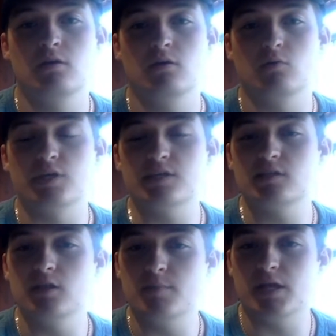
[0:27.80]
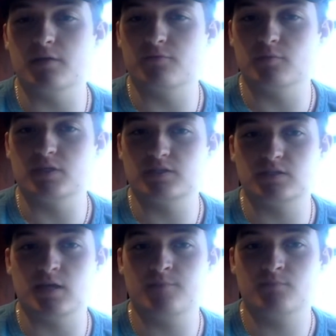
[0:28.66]
When he's eliminated from this
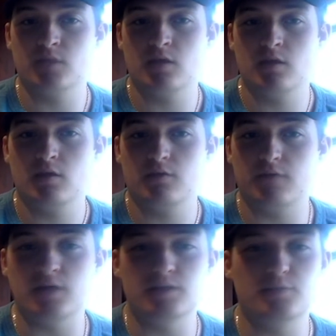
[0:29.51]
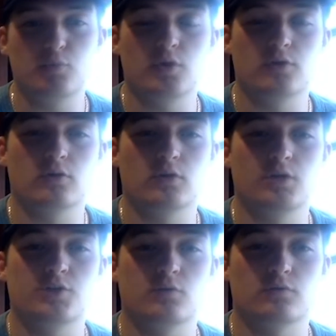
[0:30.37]
set, fantasy point
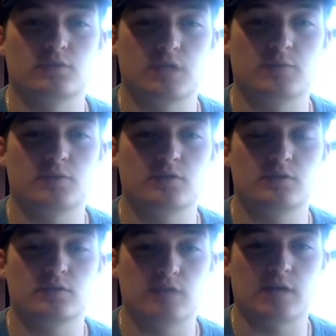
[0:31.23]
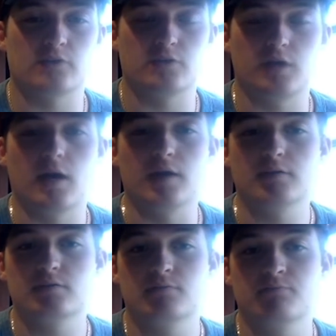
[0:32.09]
correlation with receptions is actually the
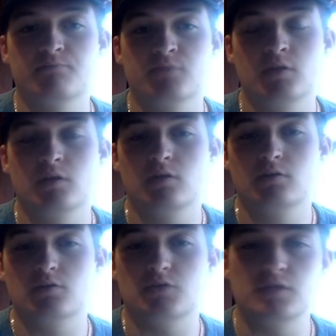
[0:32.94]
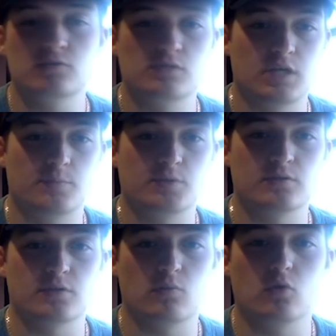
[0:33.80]
highest. So since
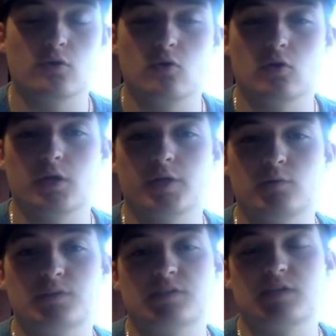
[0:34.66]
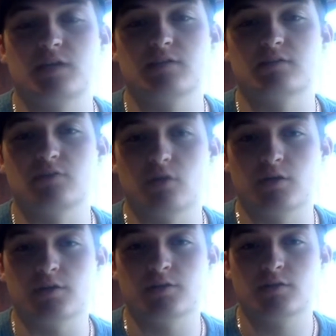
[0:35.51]
receptions are more correlated with success than
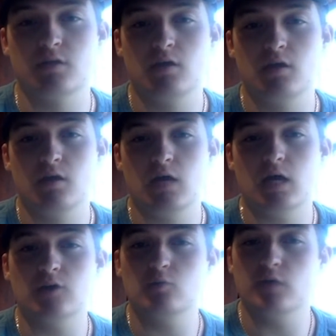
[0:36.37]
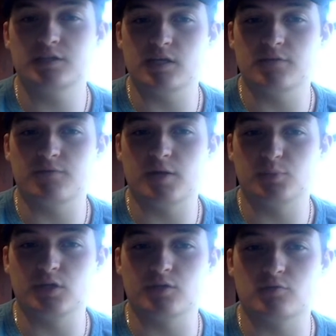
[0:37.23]
targets, how can we identify
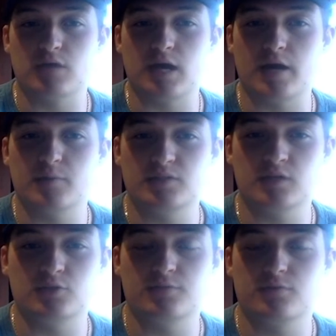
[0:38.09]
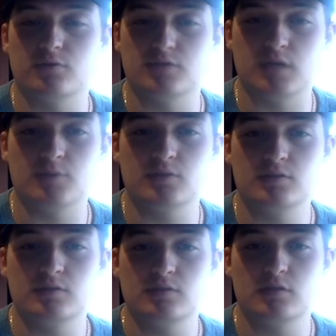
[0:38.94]
players with higher potential for
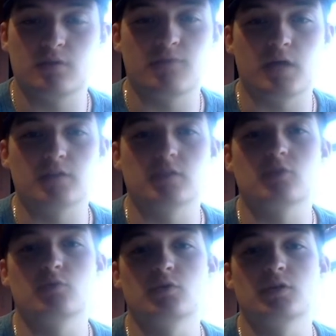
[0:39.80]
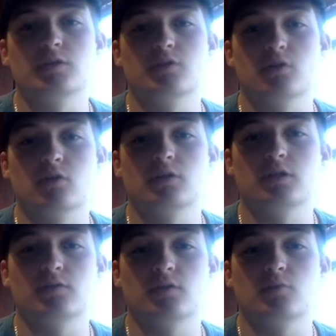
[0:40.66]
receptions than the fantasy community is currently
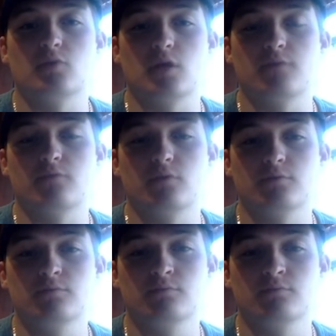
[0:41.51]
giving them credit for?